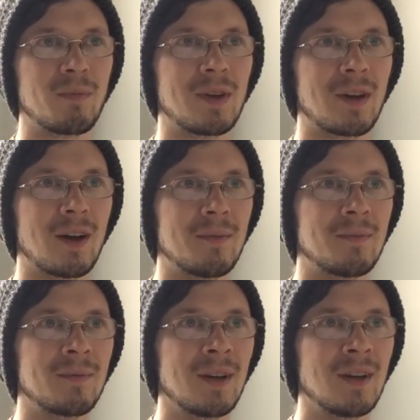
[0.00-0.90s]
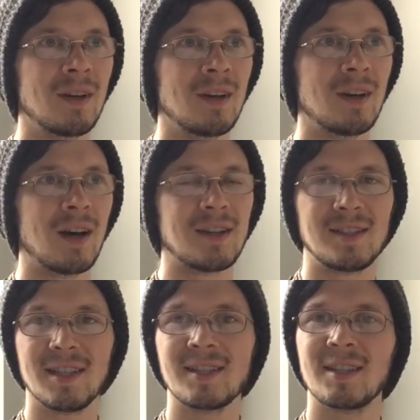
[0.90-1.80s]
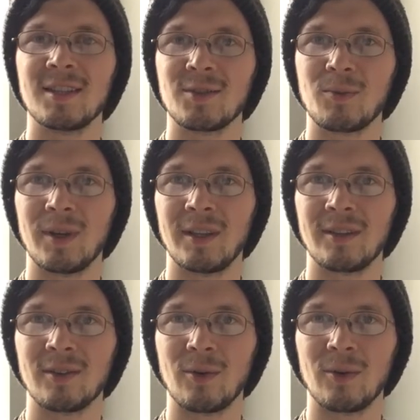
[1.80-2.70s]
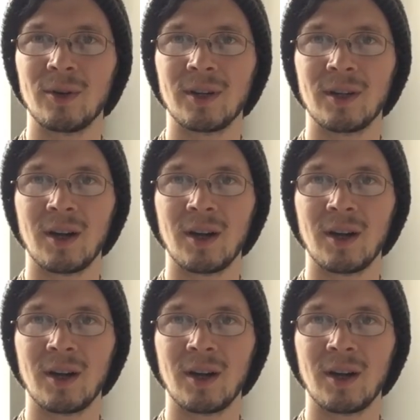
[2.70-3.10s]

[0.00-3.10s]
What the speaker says: become dissonant with, or